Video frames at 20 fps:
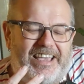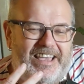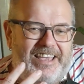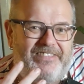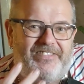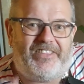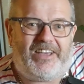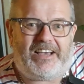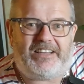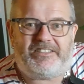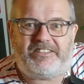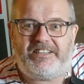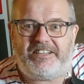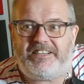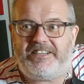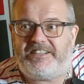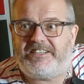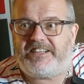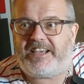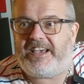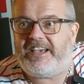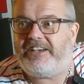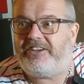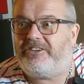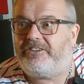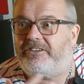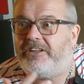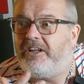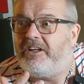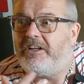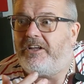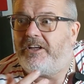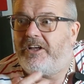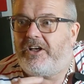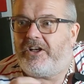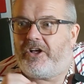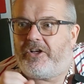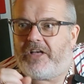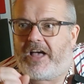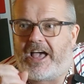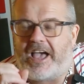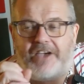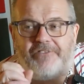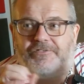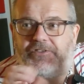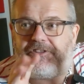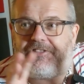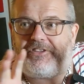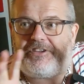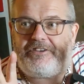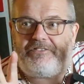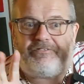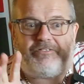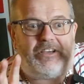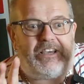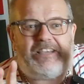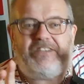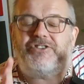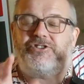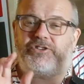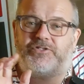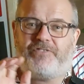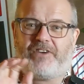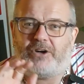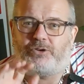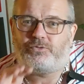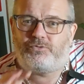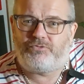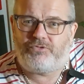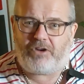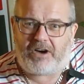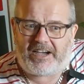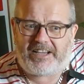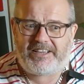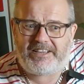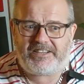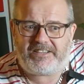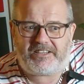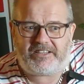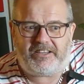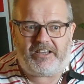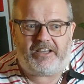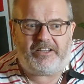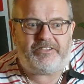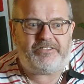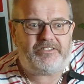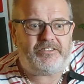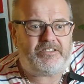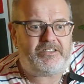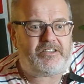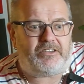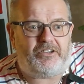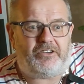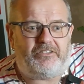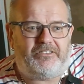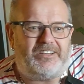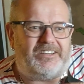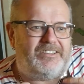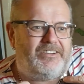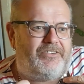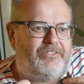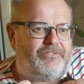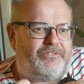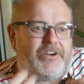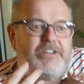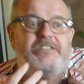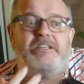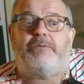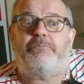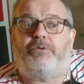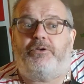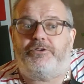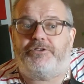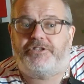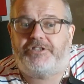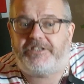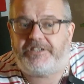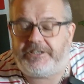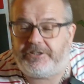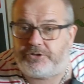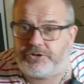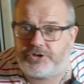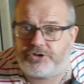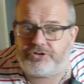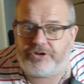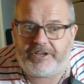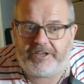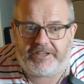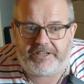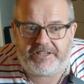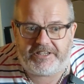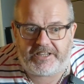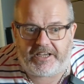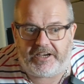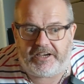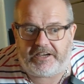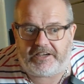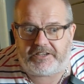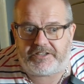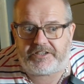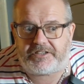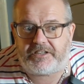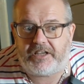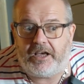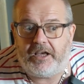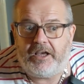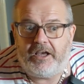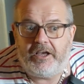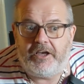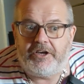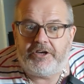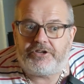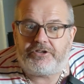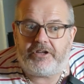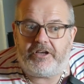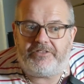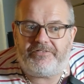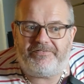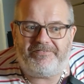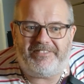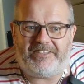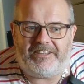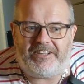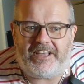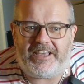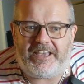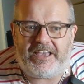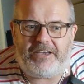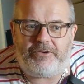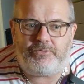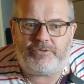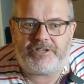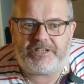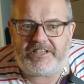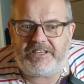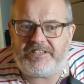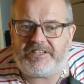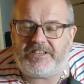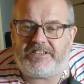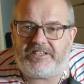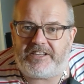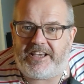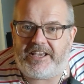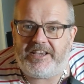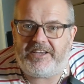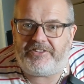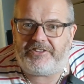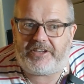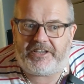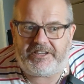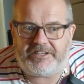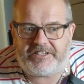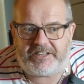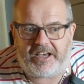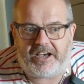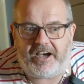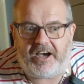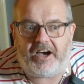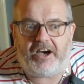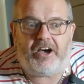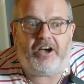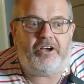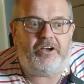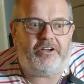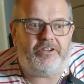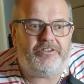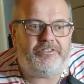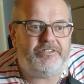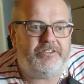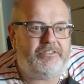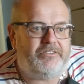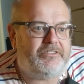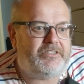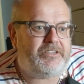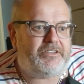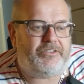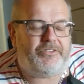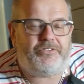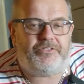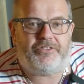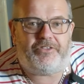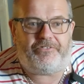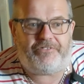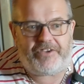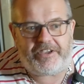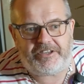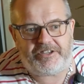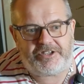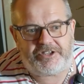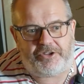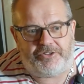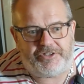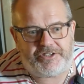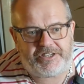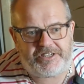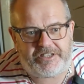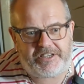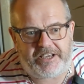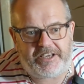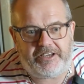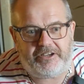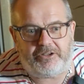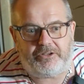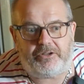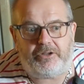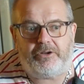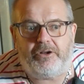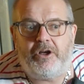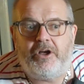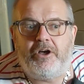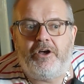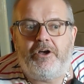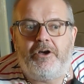in that detail everything, it just felt right. And for example, on steel string guitars, it was easy to hear the guitar and the fingers on the steel,